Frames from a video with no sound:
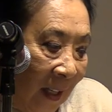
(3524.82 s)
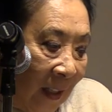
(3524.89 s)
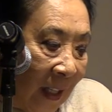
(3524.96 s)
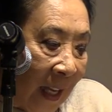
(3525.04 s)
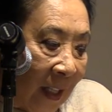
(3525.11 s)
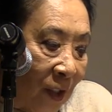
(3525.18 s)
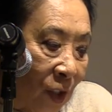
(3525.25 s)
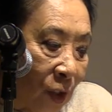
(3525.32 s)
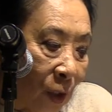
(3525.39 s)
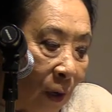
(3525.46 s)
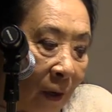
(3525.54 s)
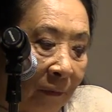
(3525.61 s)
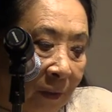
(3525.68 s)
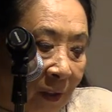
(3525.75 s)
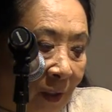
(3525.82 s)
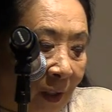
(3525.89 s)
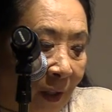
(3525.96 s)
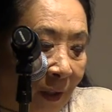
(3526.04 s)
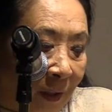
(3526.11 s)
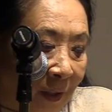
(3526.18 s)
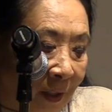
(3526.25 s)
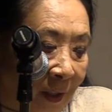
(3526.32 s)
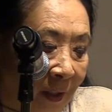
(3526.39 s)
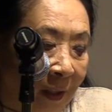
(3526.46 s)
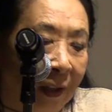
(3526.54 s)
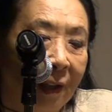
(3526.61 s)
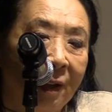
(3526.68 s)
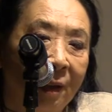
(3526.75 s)
Like a soft cloth
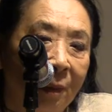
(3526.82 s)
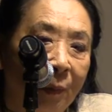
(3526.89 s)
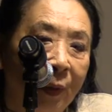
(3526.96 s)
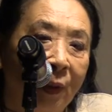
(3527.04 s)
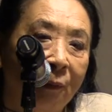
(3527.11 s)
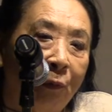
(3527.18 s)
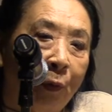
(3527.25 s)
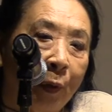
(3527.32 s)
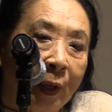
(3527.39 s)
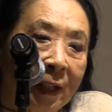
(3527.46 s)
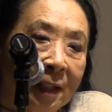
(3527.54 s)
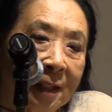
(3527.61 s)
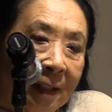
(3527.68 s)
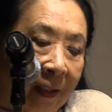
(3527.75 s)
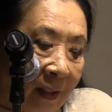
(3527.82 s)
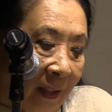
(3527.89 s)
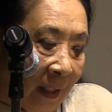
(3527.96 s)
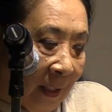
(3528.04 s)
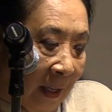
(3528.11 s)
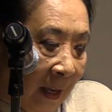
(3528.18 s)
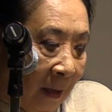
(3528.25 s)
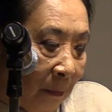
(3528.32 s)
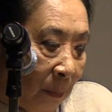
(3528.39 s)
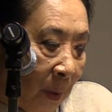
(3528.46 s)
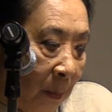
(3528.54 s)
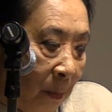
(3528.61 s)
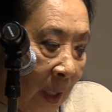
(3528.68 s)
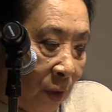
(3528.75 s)
with a voice that can't
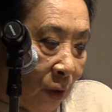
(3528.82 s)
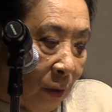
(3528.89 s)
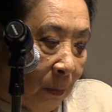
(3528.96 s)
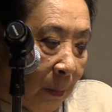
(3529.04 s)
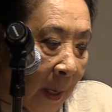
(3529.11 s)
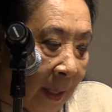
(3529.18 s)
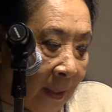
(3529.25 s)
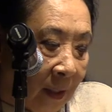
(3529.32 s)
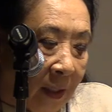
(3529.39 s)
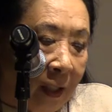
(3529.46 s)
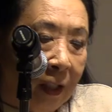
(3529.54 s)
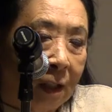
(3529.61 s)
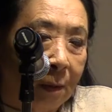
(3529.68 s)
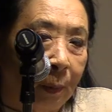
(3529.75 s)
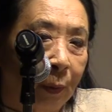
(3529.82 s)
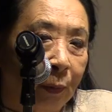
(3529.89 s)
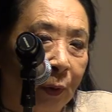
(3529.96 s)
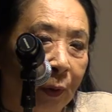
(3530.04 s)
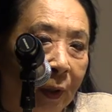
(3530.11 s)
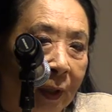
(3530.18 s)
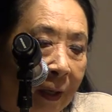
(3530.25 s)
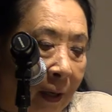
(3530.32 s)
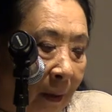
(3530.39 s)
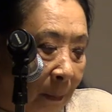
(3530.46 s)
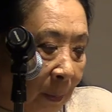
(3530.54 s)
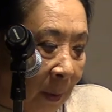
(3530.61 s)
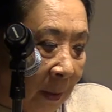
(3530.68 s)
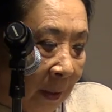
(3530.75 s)
be measured by a teaspoon or a cup,
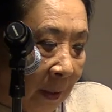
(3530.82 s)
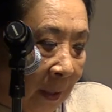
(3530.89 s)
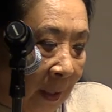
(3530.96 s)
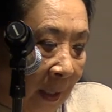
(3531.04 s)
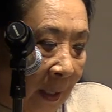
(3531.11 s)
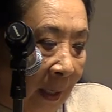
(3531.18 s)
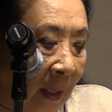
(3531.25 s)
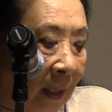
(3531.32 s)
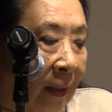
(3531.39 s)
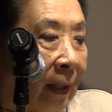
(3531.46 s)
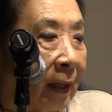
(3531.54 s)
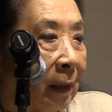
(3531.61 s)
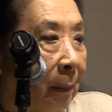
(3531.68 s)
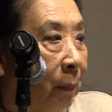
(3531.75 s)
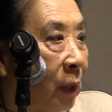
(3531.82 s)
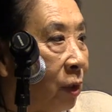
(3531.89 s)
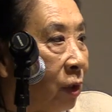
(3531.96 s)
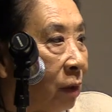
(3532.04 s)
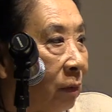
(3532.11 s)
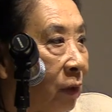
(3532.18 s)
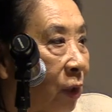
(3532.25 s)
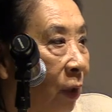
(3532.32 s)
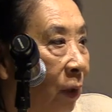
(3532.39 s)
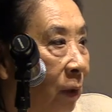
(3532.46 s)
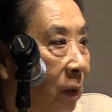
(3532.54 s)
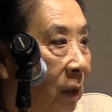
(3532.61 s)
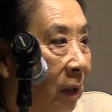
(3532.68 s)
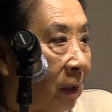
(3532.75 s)
like a precious
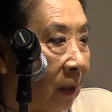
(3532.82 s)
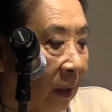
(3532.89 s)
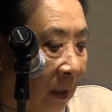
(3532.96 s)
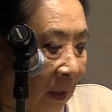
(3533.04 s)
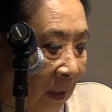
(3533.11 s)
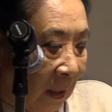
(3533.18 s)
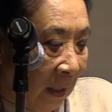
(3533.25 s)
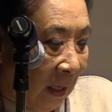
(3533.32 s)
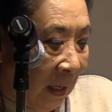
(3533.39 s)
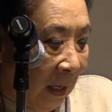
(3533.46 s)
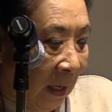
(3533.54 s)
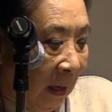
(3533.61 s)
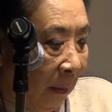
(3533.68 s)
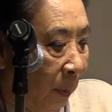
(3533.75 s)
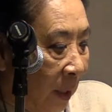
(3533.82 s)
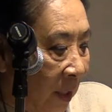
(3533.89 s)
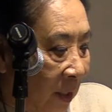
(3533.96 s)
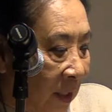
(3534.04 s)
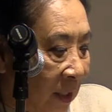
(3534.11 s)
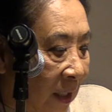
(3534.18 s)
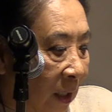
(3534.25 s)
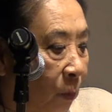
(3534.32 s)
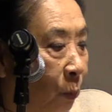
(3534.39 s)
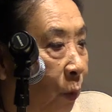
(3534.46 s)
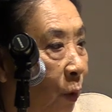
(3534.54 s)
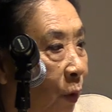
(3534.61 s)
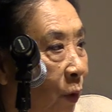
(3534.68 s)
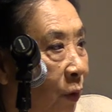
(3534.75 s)
of but instead
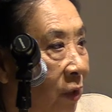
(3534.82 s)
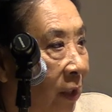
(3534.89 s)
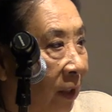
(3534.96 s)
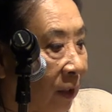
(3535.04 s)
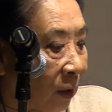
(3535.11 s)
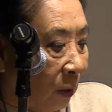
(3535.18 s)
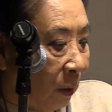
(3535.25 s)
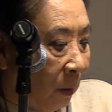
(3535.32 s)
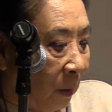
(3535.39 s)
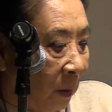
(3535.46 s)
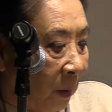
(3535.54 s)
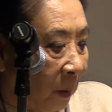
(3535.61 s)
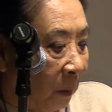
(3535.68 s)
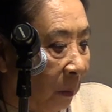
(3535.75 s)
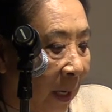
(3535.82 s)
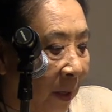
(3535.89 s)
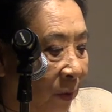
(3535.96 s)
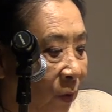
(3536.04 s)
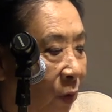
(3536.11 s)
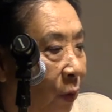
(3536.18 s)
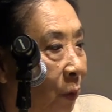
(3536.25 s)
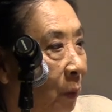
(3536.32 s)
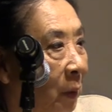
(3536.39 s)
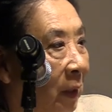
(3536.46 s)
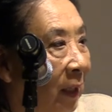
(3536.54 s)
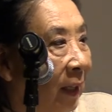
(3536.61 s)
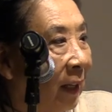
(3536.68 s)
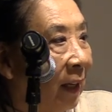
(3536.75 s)
words that curl around you
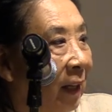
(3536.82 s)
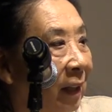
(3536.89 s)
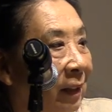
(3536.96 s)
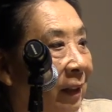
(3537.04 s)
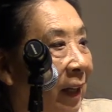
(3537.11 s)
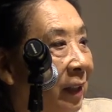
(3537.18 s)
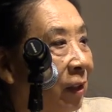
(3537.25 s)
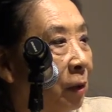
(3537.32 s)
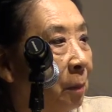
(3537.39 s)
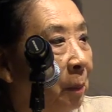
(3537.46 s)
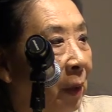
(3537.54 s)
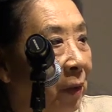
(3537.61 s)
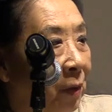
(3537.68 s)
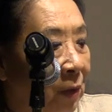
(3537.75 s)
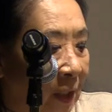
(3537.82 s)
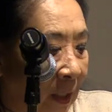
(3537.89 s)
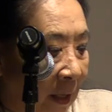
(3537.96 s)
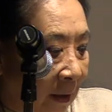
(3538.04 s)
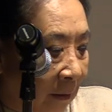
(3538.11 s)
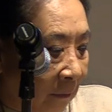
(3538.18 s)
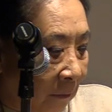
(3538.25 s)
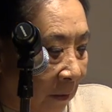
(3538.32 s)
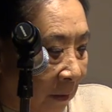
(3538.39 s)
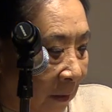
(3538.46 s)
like your mother's love